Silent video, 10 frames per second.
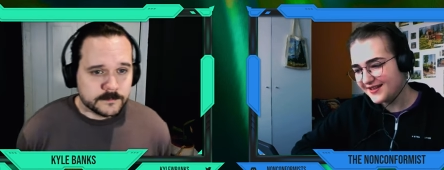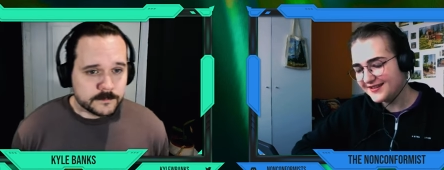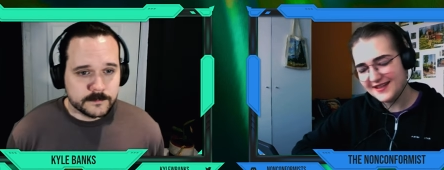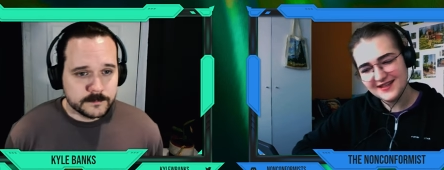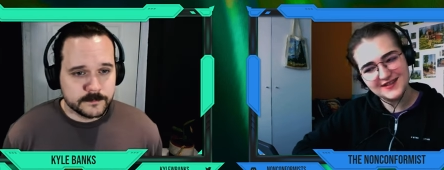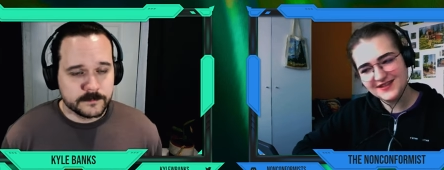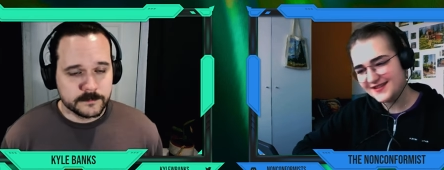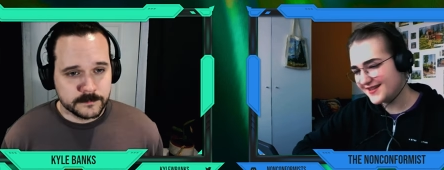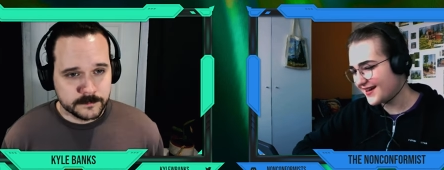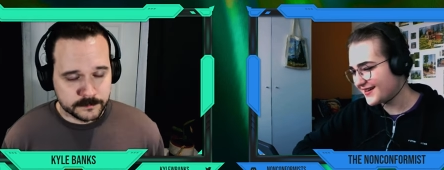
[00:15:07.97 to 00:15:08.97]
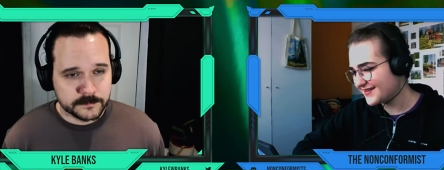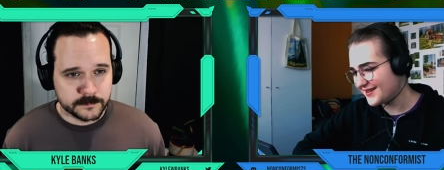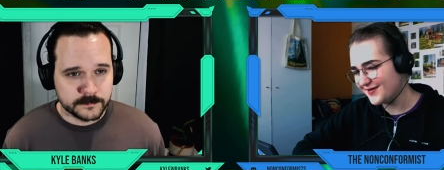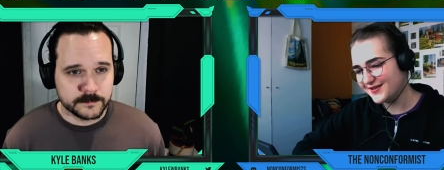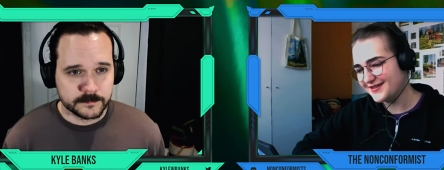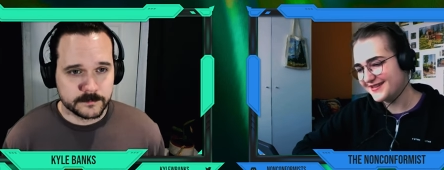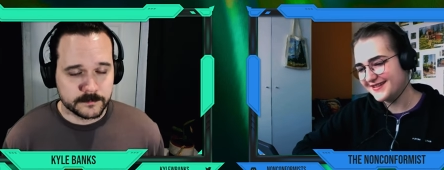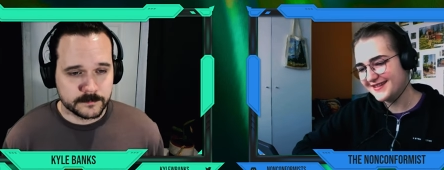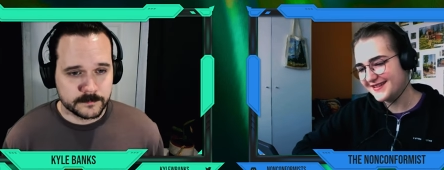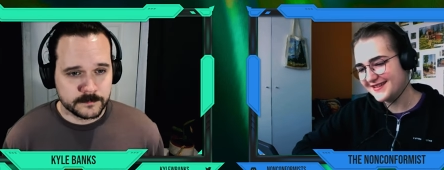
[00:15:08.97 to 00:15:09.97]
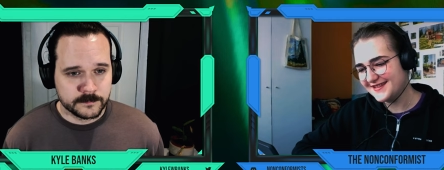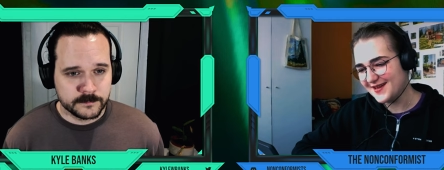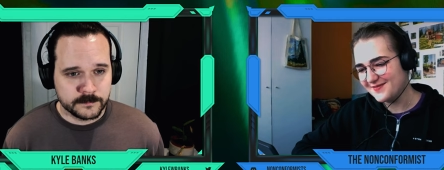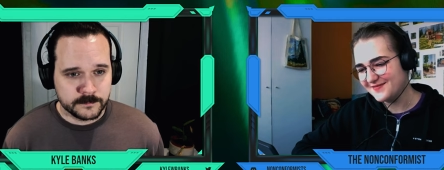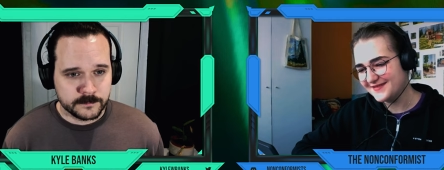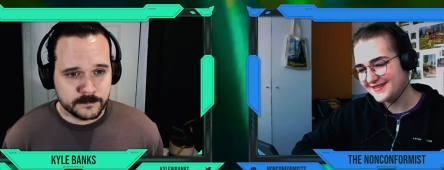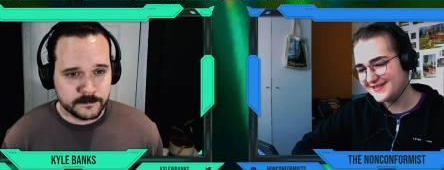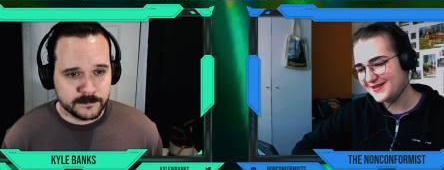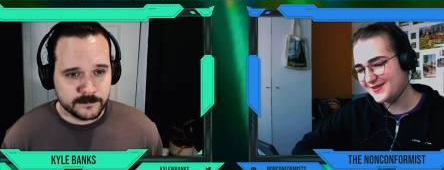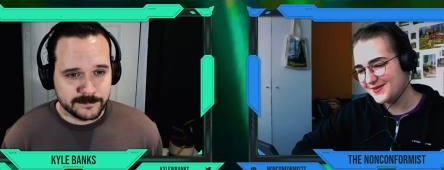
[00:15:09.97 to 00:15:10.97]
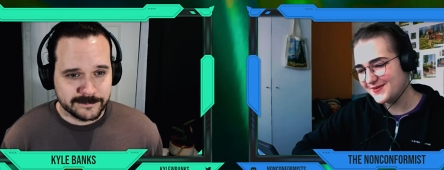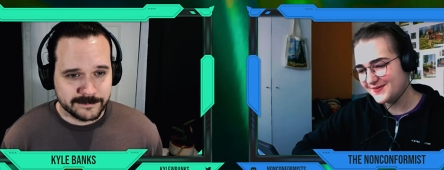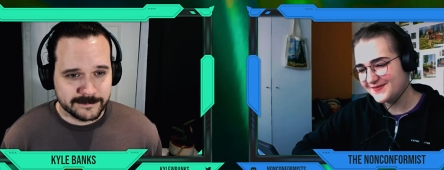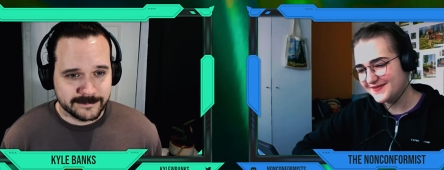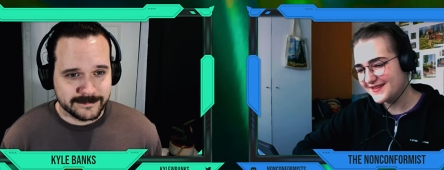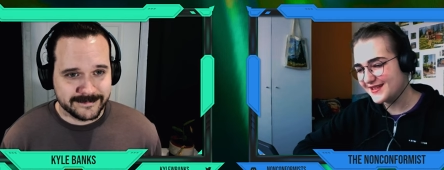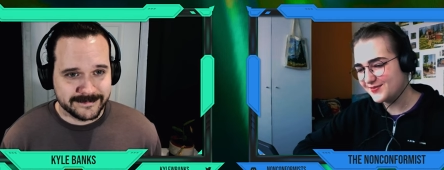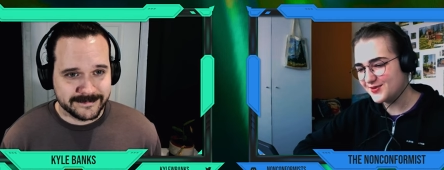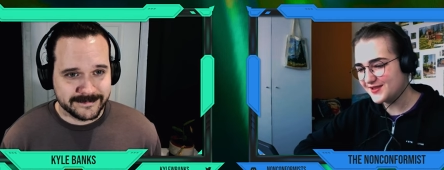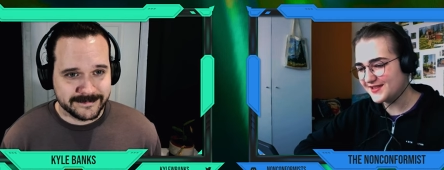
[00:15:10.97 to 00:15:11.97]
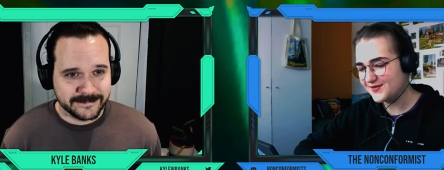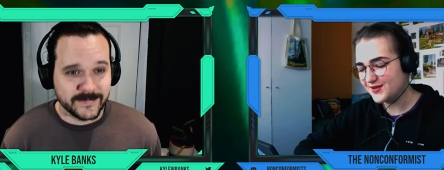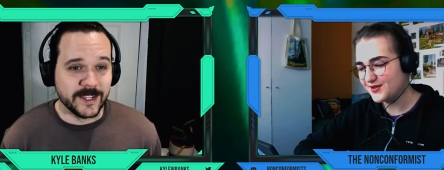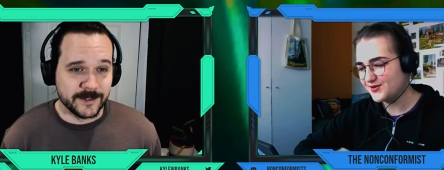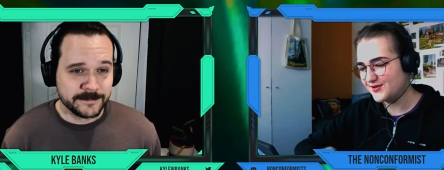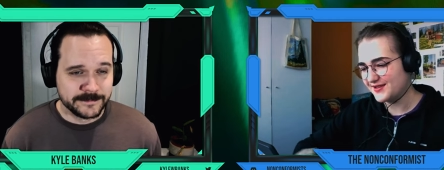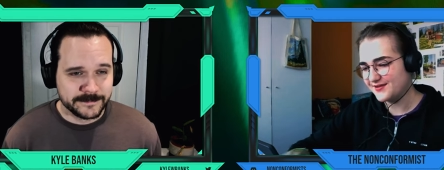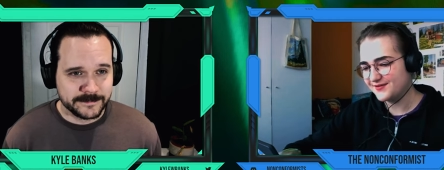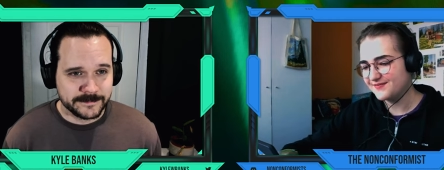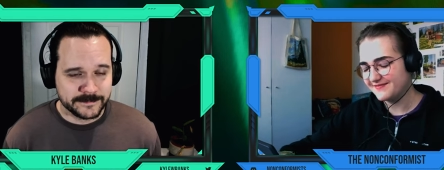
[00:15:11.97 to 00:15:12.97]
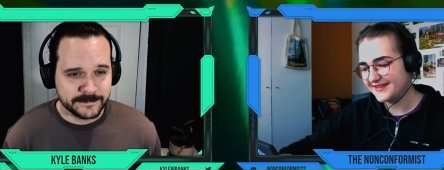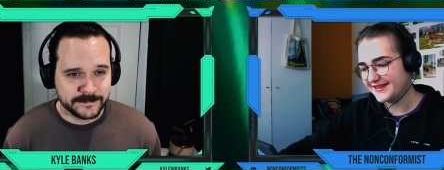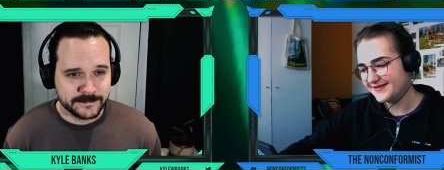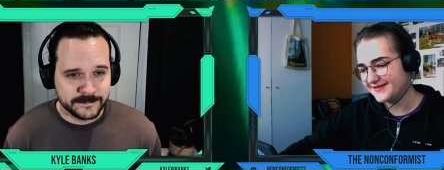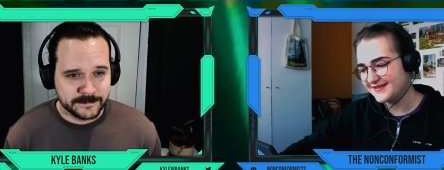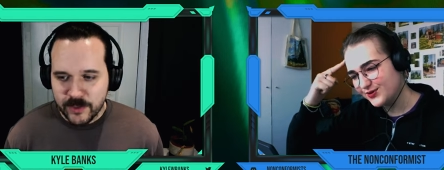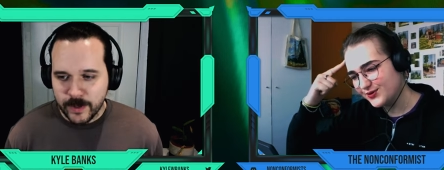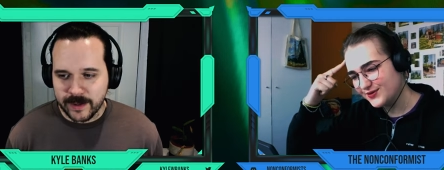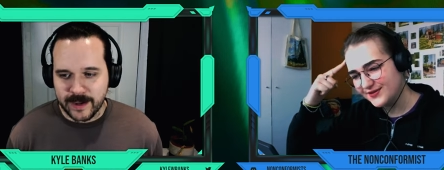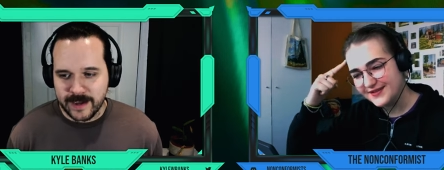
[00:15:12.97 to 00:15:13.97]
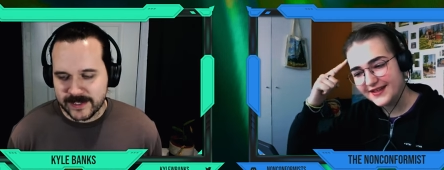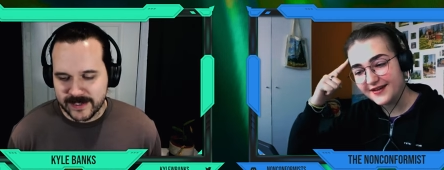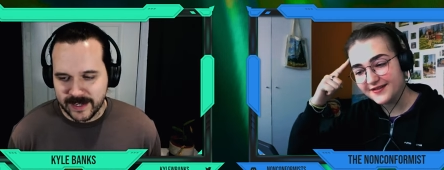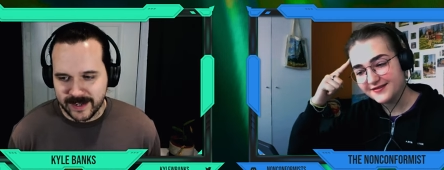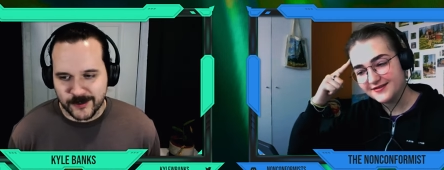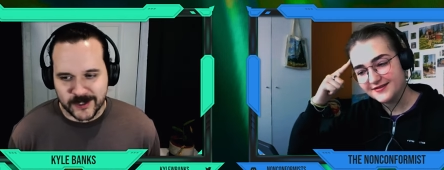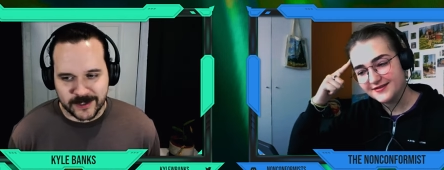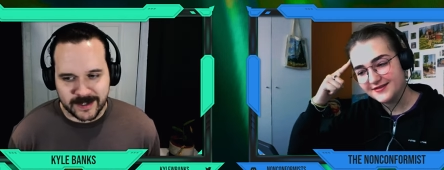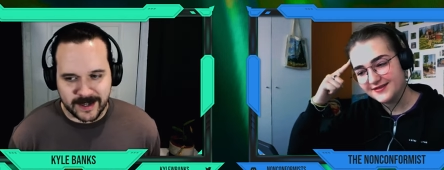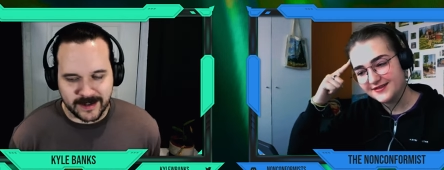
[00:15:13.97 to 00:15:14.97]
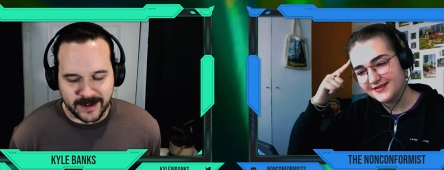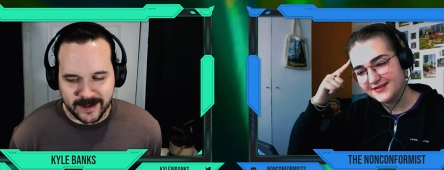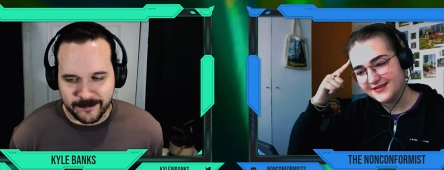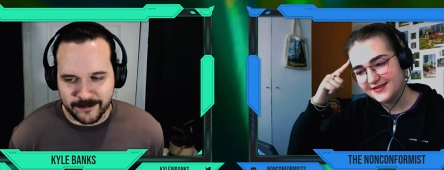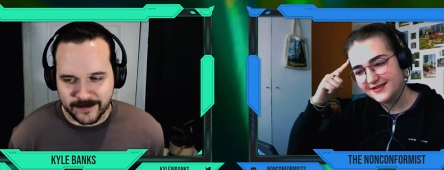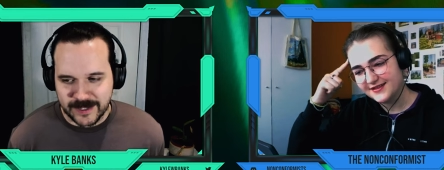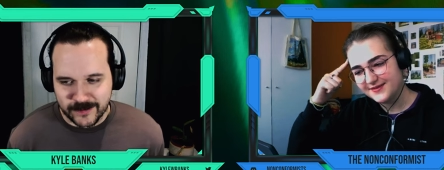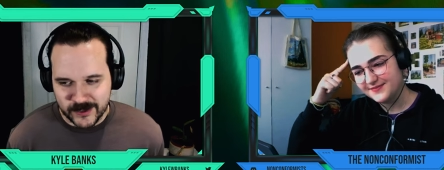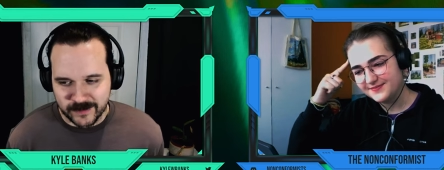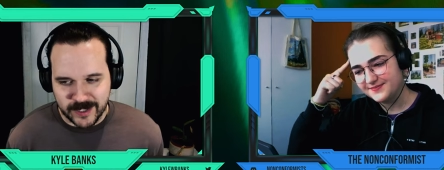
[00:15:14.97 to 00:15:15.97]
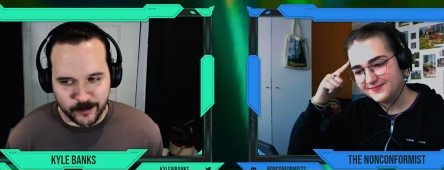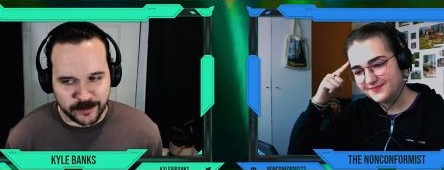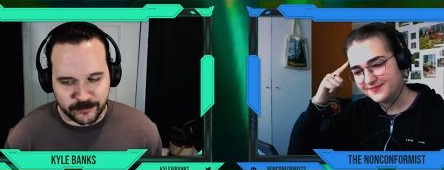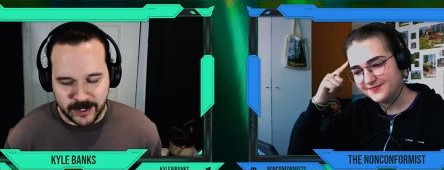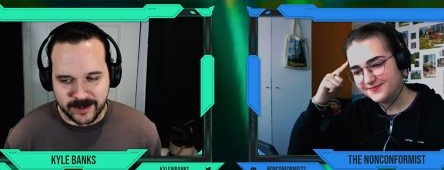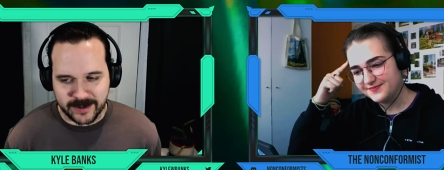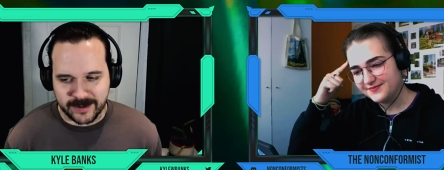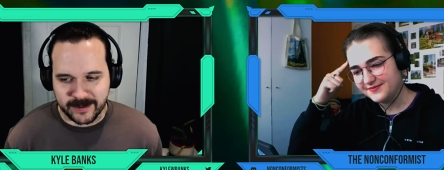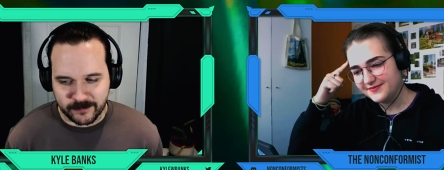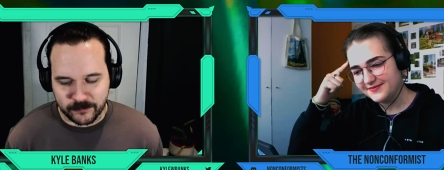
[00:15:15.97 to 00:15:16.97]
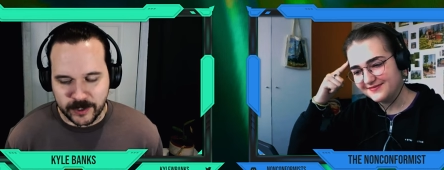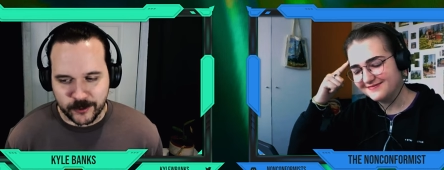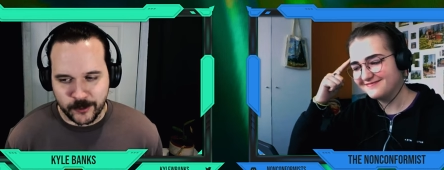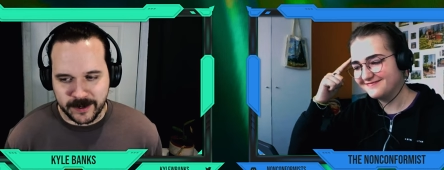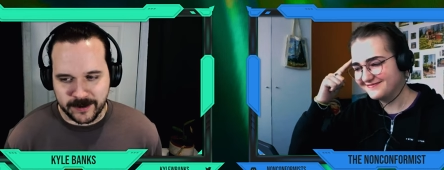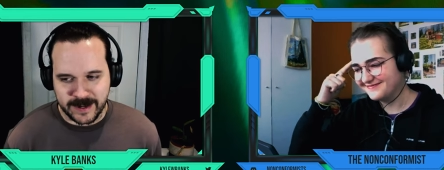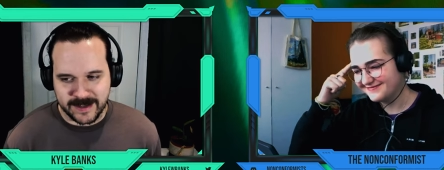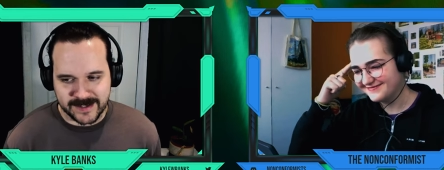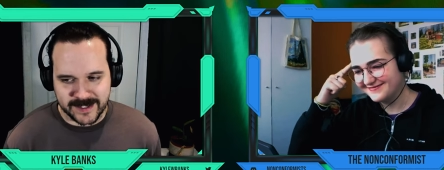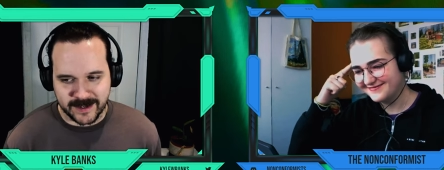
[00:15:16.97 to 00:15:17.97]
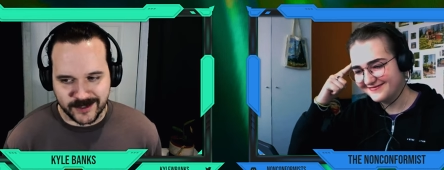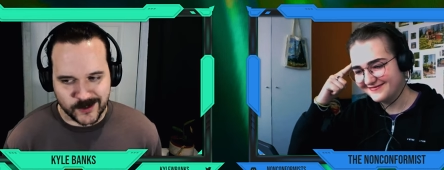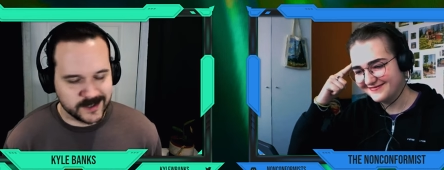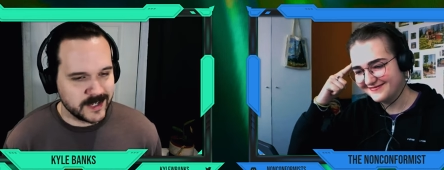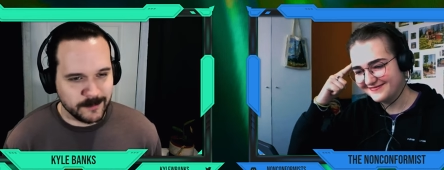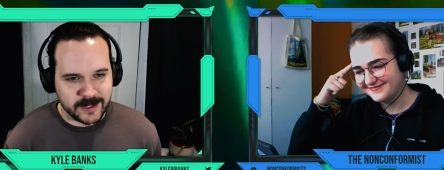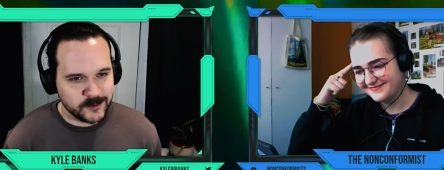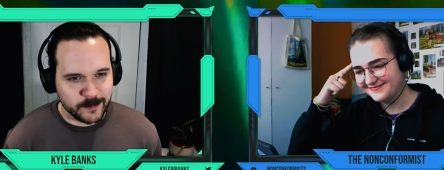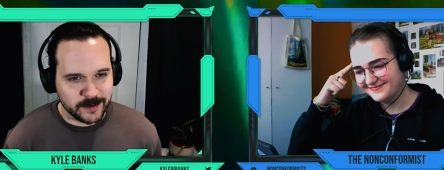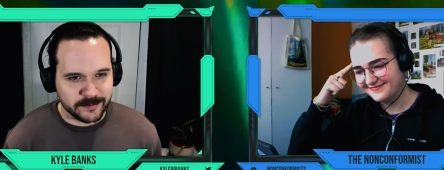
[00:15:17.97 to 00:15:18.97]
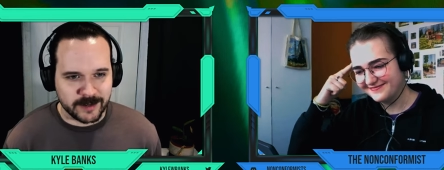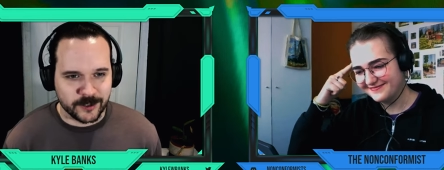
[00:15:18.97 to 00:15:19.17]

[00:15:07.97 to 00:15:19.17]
Speaker 1: the answers are never the same. So it feels very interesting. Yeah.
Speaker 2: by the way, I have to say I was looking at um, the interviews you've done with Freya, Freya Holmer, and uh, Useless Game Dev, two of my